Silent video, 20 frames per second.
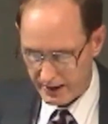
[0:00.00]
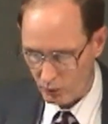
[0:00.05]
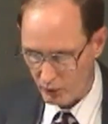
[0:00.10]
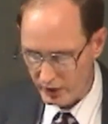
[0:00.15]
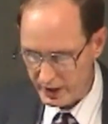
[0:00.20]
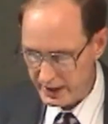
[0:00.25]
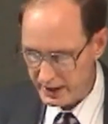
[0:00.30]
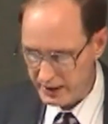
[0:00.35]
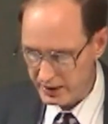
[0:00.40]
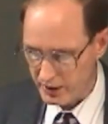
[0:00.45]

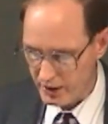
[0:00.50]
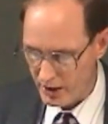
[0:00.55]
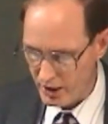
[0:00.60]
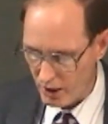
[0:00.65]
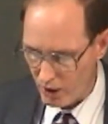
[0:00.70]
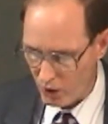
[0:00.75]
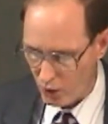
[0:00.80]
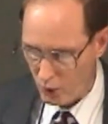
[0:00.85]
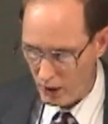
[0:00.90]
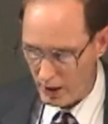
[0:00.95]
And we need to
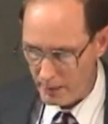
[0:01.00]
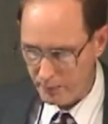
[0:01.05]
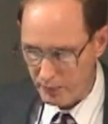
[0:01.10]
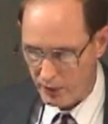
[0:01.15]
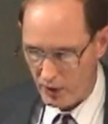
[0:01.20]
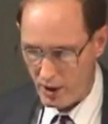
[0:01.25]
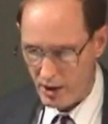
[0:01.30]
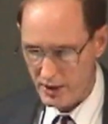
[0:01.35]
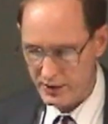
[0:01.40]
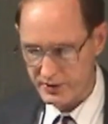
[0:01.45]
know
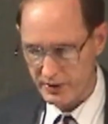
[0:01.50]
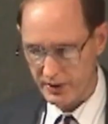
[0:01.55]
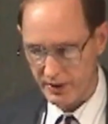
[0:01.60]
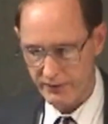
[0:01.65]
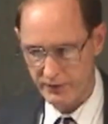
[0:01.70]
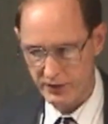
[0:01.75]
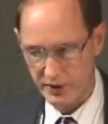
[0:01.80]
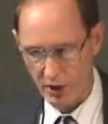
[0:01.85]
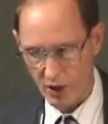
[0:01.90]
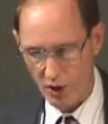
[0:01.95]
what parts
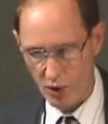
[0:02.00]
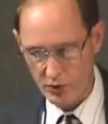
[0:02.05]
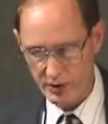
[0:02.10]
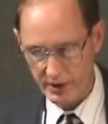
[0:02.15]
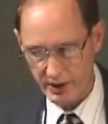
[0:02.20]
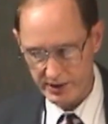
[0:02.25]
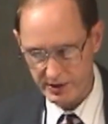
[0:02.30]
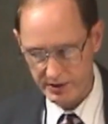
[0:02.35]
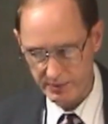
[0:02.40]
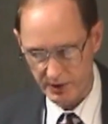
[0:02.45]
of the
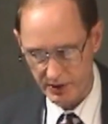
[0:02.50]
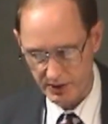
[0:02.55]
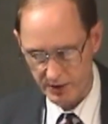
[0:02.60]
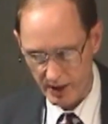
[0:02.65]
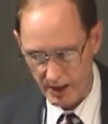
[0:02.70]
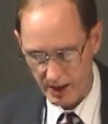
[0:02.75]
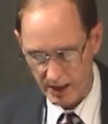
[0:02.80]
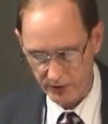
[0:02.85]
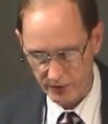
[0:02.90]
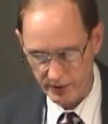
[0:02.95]
Old
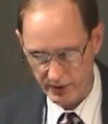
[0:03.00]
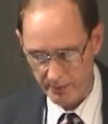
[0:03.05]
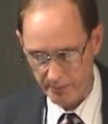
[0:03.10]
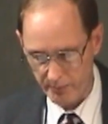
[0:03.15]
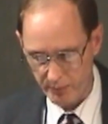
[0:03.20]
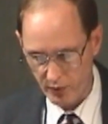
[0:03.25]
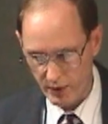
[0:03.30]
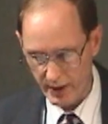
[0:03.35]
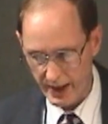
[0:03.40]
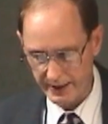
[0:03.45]
Testament
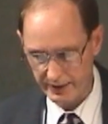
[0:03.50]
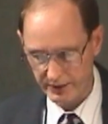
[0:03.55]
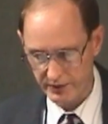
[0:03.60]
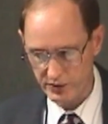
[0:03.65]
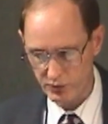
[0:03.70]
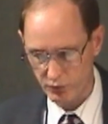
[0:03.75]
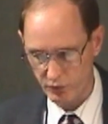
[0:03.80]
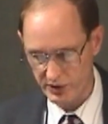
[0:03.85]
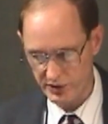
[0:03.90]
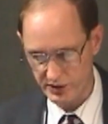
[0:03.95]
doctrine and
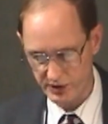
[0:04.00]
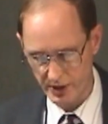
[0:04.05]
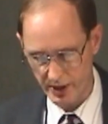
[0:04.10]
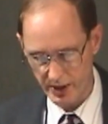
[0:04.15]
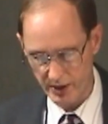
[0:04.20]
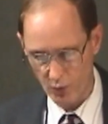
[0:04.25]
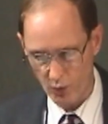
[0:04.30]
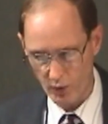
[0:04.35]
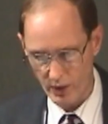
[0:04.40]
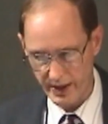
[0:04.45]
practice was
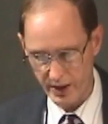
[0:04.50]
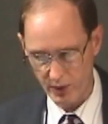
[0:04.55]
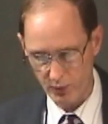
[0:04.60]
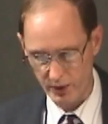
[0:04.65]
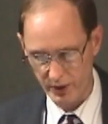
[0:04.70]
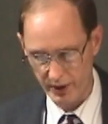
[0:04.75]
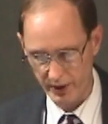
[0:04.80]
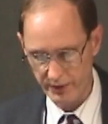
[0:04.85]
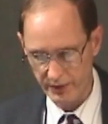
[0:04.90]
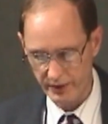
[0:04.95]
done away
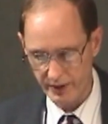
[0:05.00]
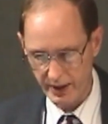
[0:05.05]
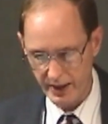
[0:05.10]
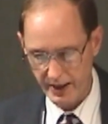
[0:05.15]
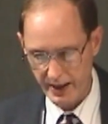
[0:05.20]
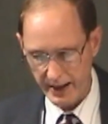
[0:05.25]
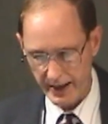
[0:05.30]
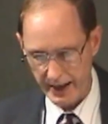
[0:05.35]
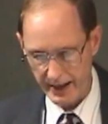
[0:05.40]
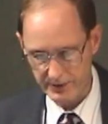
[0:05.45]
with
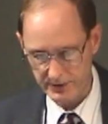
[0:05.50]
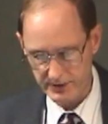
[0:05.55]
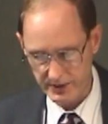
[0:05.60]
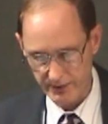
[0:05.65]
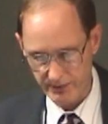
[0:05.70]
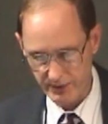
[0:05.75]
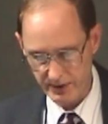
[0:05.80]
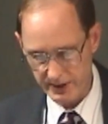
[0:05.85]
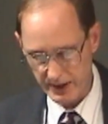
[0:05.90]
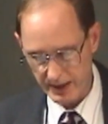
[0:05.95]
at
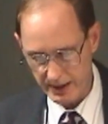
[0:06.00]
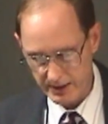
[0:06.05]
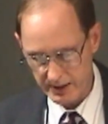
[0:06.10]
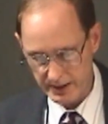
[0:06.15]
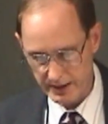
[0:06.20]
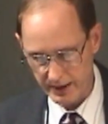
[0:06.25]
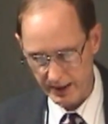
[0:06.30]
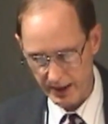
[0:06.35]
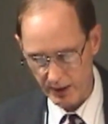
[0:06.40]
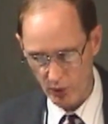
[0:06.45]
70
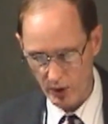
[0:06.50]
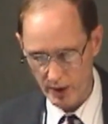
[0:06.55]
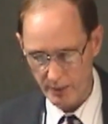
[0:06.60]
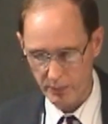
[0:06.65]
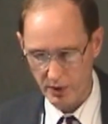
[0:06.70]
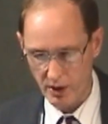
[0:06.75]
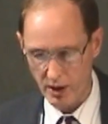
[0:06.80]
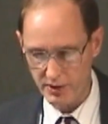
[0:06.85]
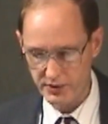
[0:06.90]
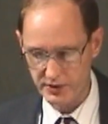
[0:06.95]
AD, and
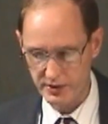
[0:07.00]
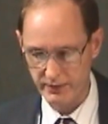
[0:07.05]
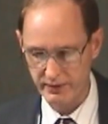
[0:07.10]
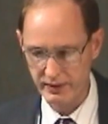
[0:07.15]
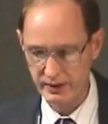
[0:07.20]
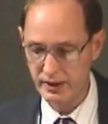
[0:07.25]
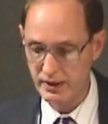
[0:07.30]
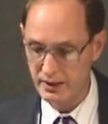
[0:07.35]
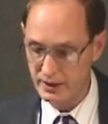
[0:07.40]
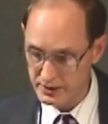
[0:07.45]
what parts
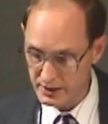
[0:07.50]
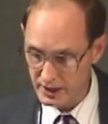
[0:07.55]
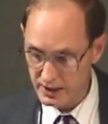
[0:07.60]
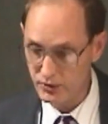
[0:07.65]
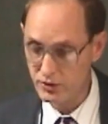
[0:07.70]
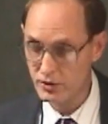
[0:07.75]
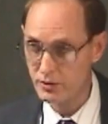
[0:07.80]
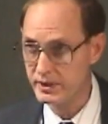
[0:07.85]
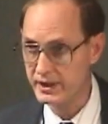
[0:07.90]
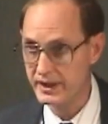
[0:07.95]
of it
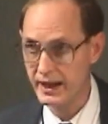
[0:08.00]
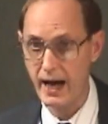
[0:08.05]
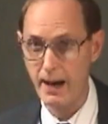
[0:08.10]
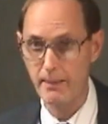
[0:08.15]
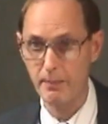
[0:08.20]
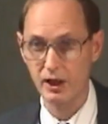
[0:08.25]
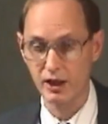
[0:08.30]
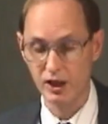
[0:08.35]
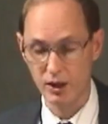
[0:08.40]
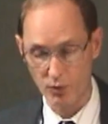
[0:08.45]
continued to be
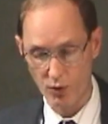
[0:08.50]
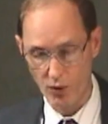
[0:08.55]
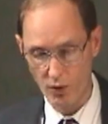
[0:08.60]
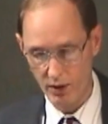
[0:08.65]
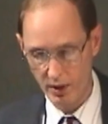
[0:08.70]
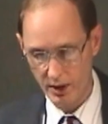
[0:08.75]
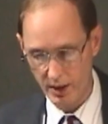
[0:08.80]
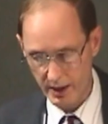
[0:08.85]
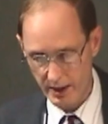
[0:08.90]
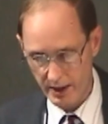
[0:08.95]

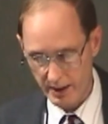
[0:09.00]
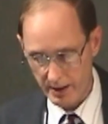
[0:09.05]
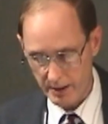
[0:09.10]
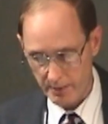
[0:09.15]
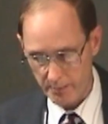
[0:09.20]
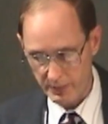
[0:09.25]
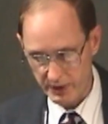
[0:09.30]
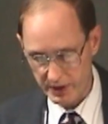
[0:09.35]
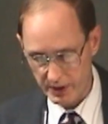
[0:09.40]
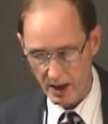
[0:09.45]
applicable
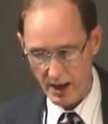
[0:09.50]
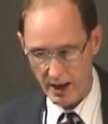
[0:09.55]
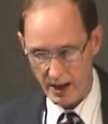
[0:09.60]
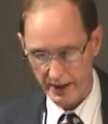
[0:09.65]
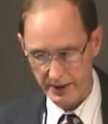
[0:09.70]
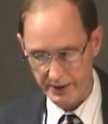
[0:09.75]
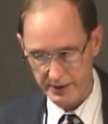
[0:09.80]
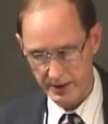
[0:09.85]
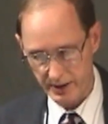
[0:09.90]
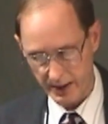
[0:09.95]

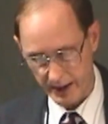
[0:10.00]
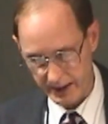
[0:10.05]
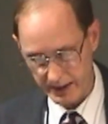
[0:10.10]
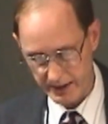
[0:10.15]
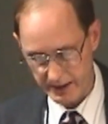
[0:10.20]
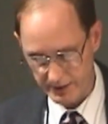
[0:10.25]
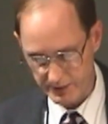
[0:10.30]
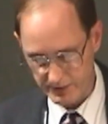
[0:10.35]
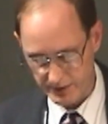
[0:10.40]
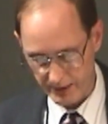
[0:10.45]
beyond
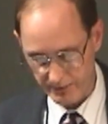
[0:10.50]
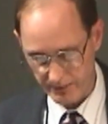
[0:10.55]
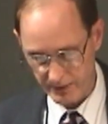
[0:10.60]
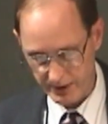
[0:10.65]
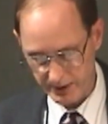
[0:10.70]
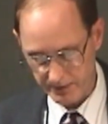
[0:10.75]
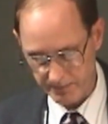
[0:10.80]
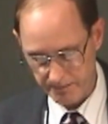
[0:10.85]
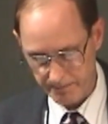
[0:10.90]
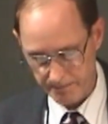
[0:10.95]
AD
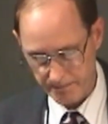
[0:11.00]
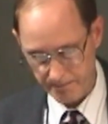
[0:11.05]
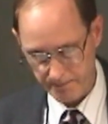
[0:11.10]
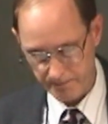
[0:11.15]
70.